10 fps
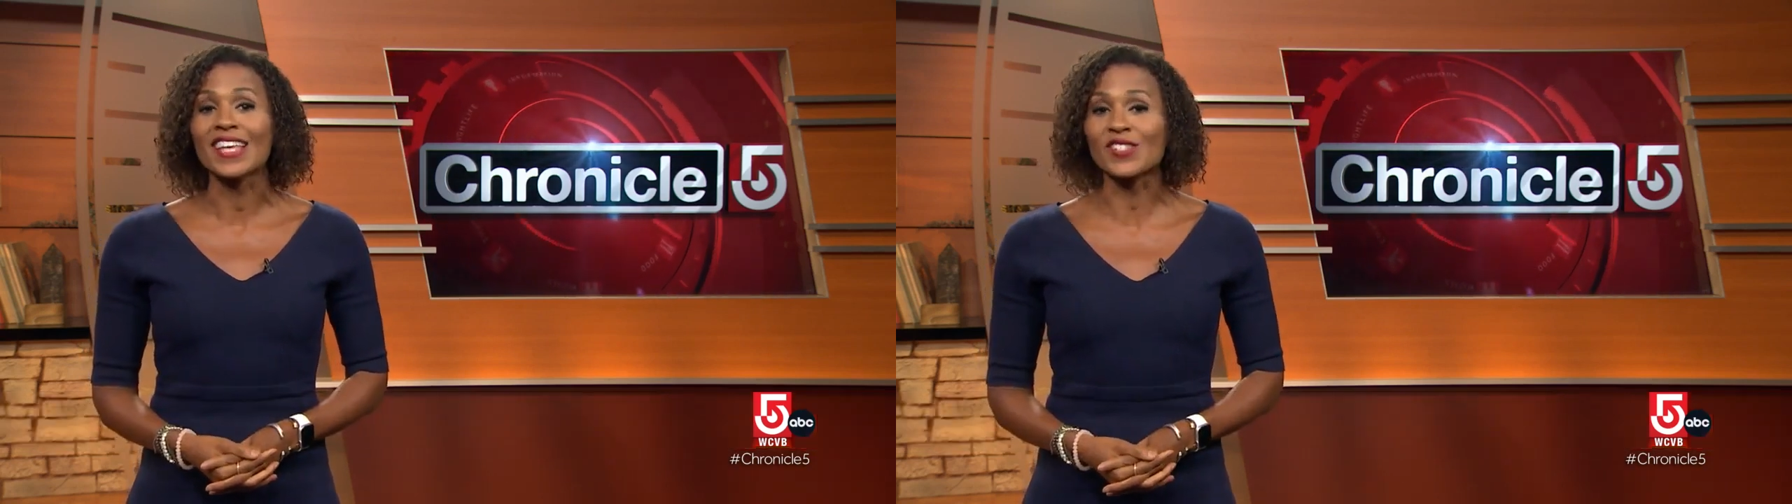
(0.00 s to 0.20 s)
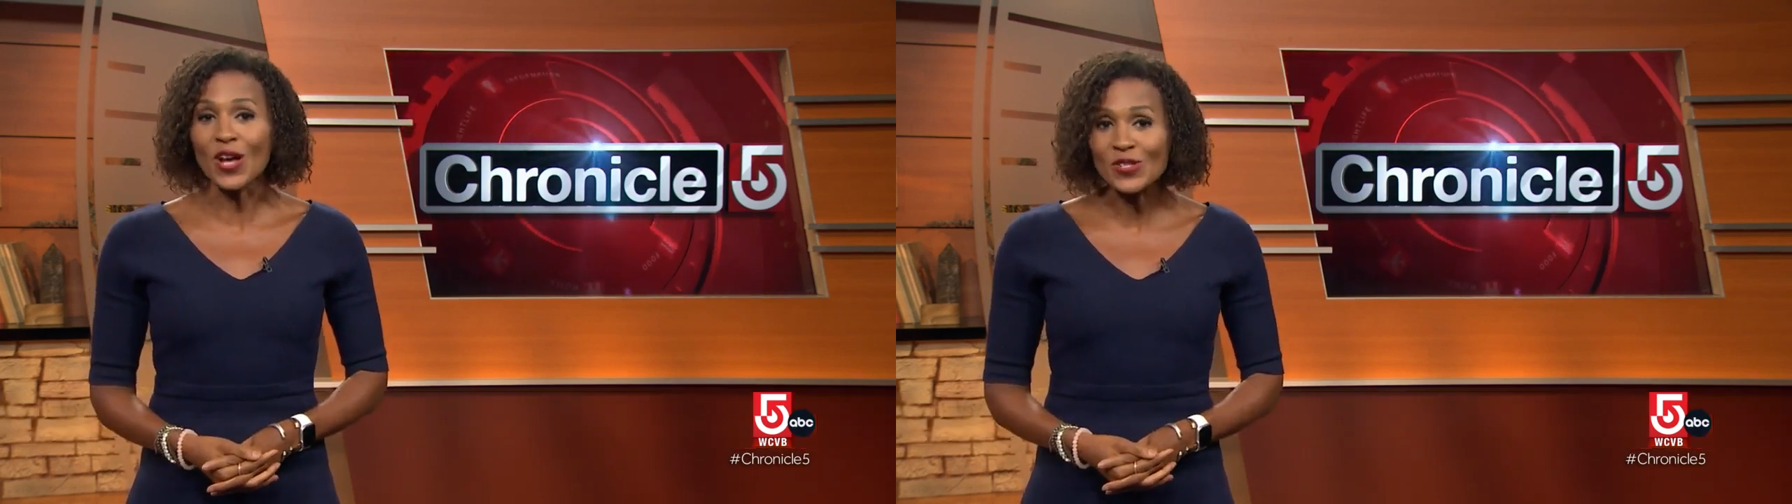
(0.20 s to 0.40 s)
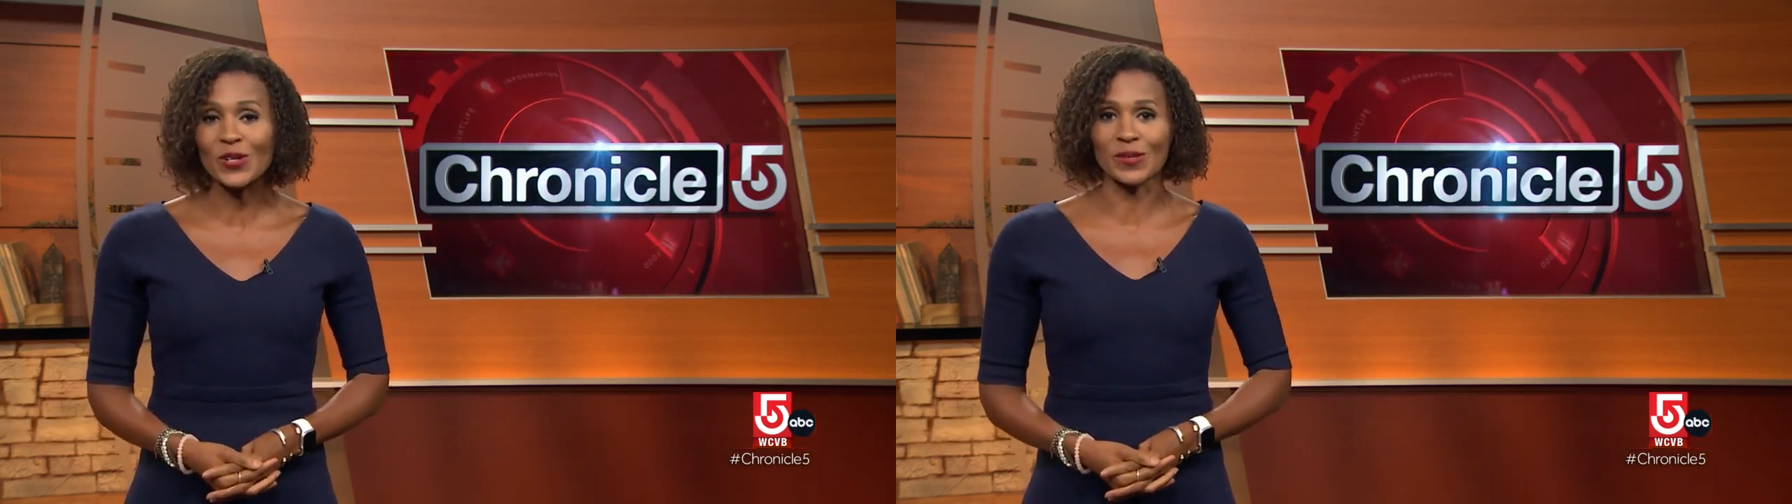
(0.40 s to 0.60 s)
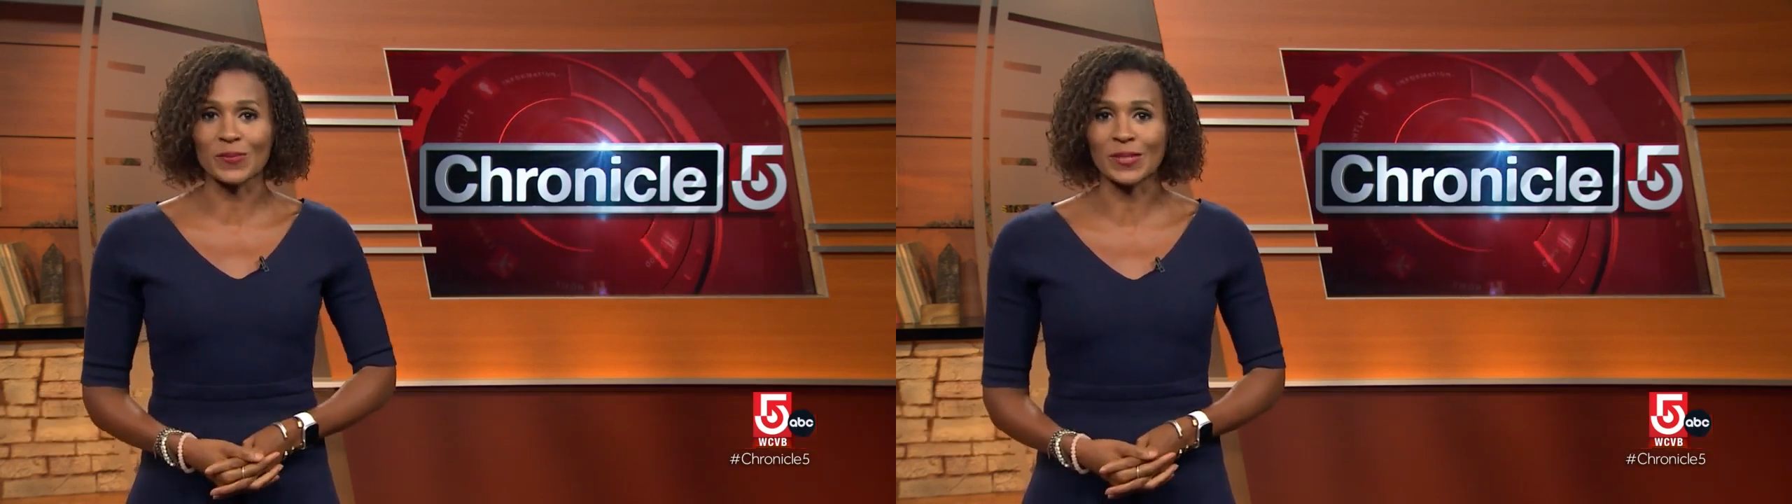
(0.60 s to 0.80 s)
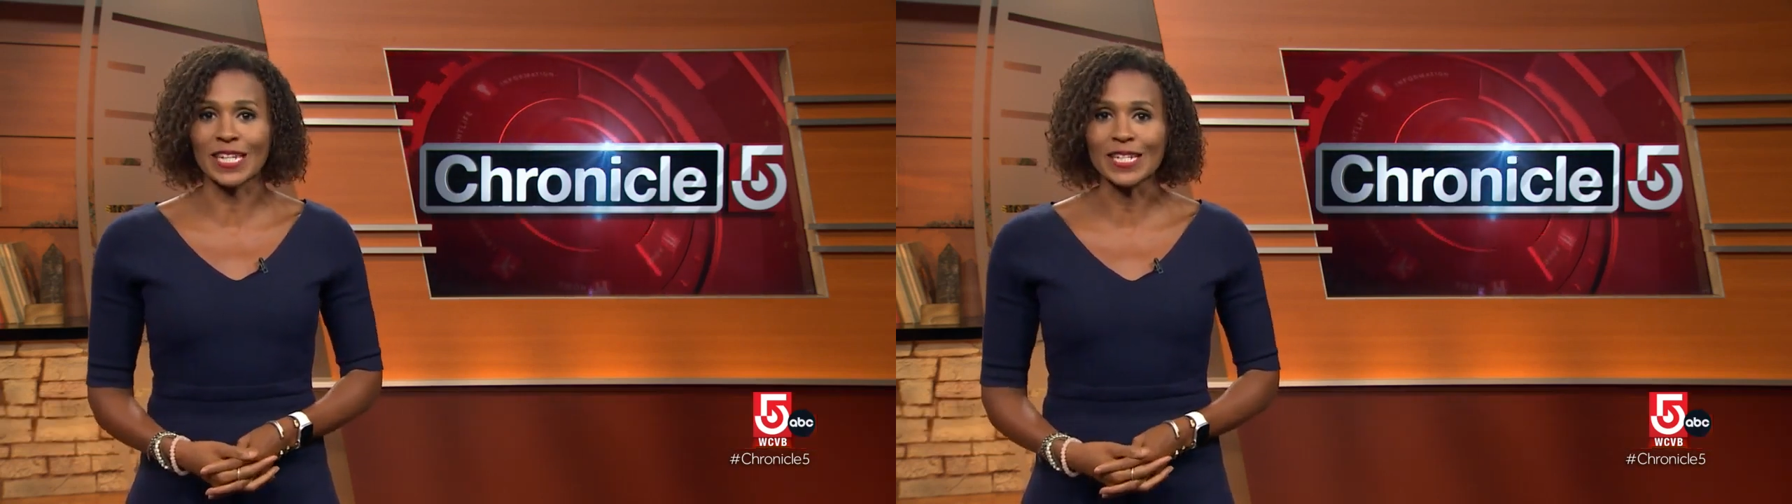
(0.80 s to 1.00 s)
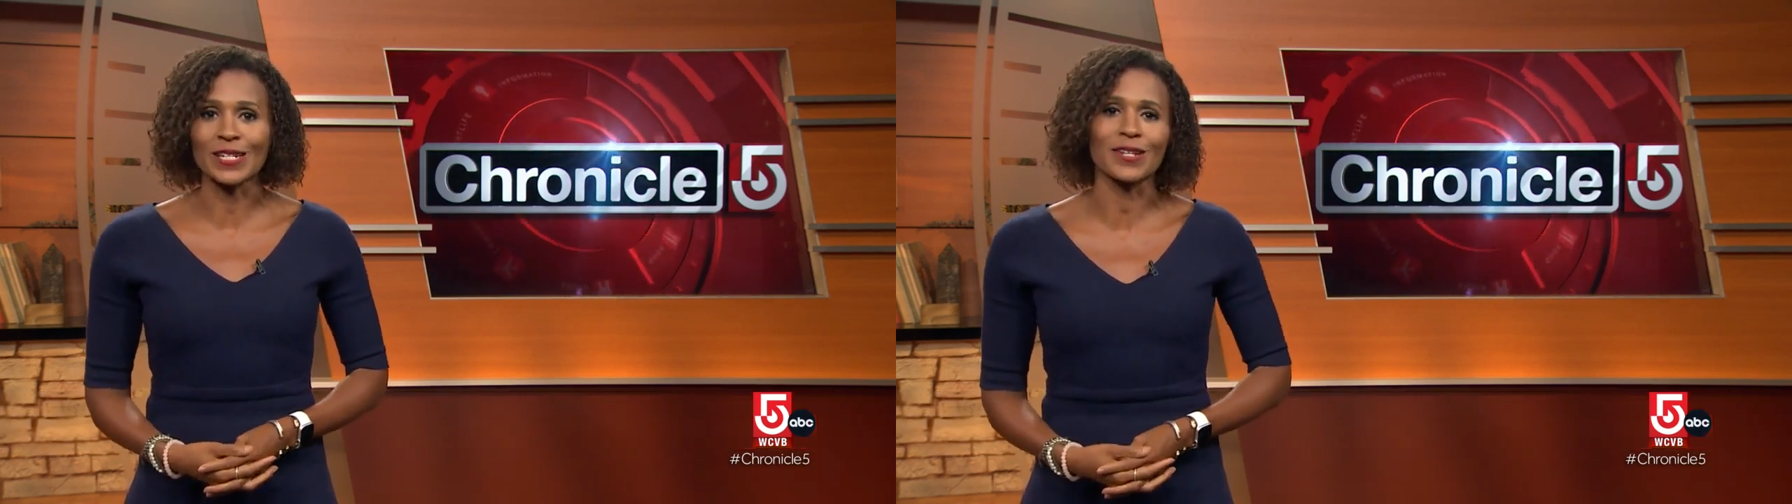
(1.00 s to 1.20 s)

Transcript: is also complete.